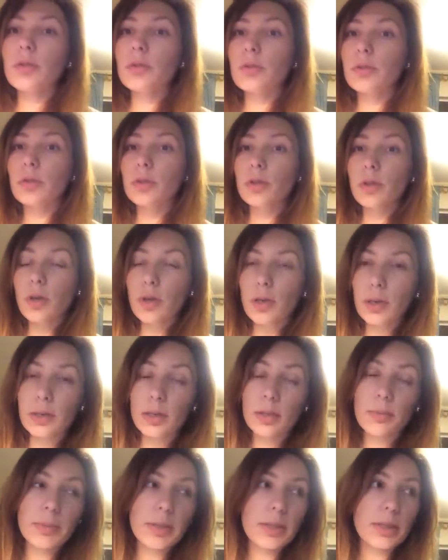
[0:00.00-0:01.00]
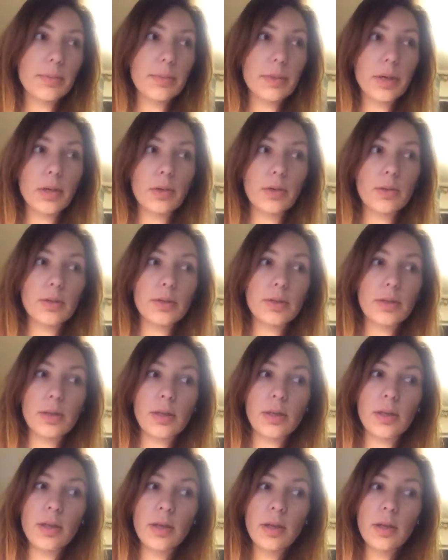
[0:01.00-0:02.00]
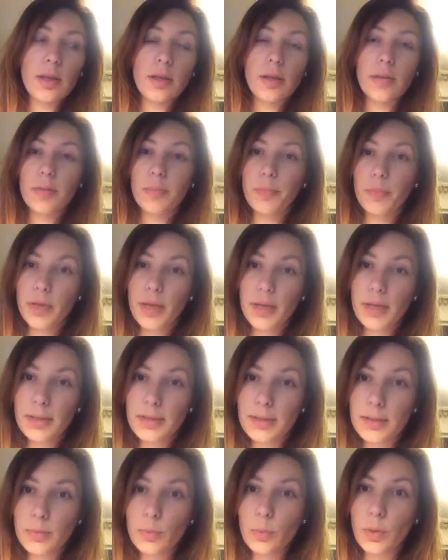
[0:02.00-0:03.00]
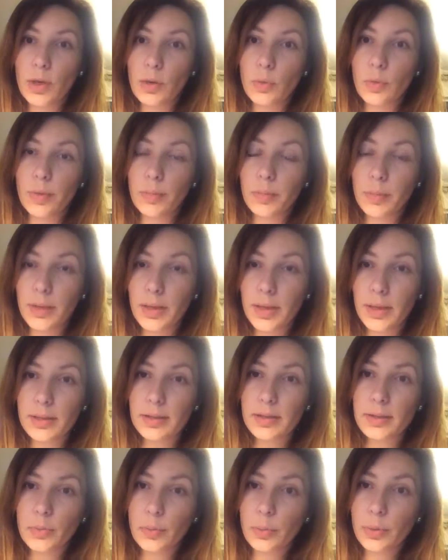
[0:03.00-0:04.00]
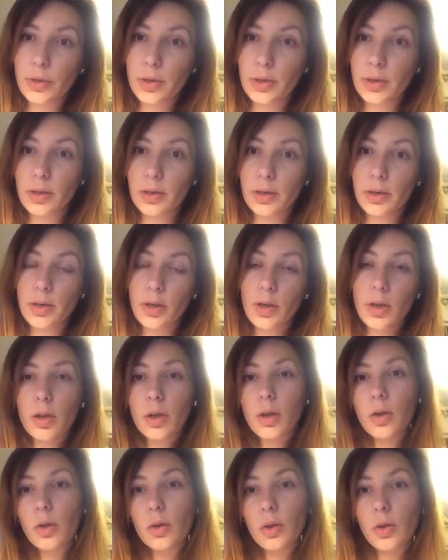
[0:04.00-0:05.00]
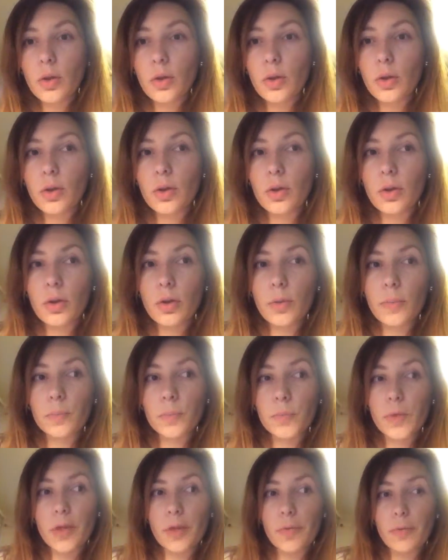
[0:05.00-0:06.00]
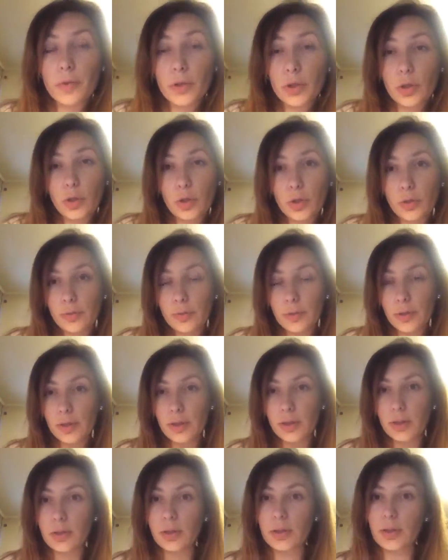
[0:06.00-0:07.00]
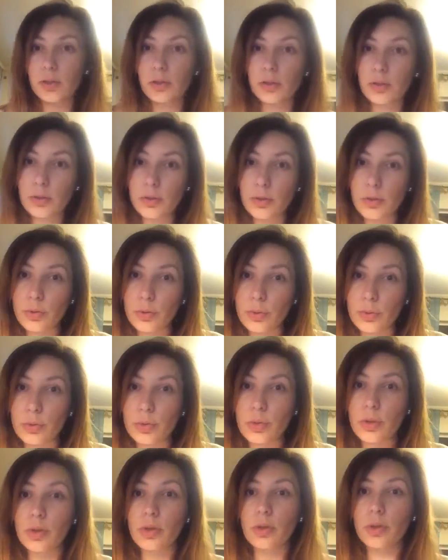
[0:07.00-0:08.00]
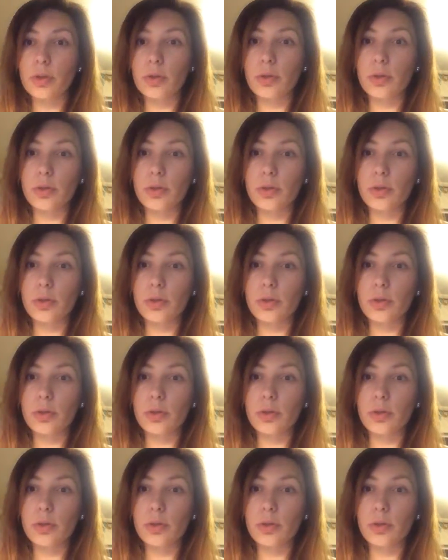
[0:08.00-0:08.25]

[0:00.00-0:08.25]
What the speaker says: to talk a little bit about one of the places where the photographer took